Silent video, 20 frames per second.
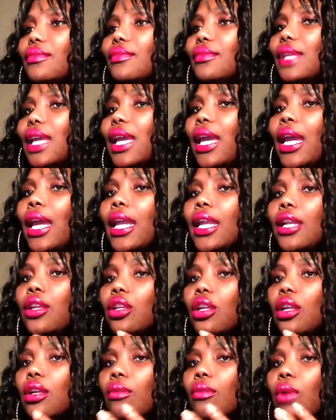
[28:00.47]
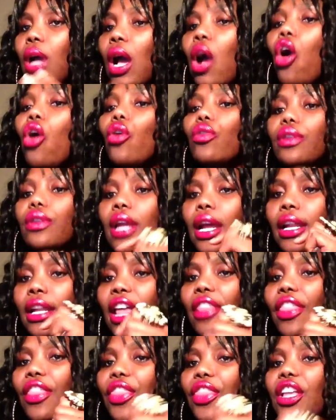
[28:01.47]
And
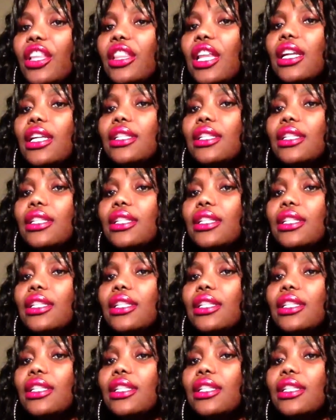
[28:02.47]
another thing that I